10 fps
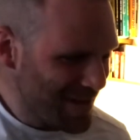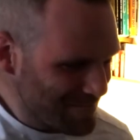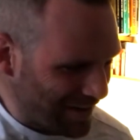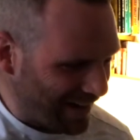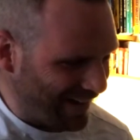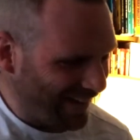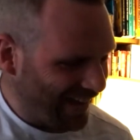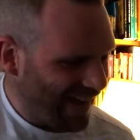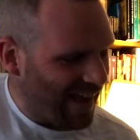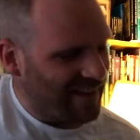But
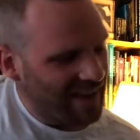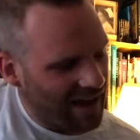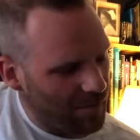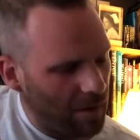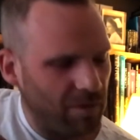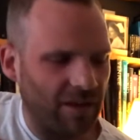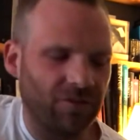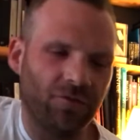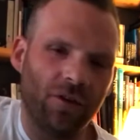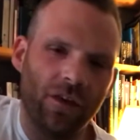yeah, maybe that's
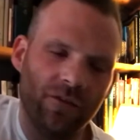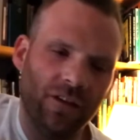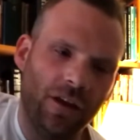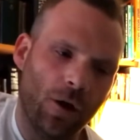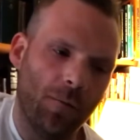for another video.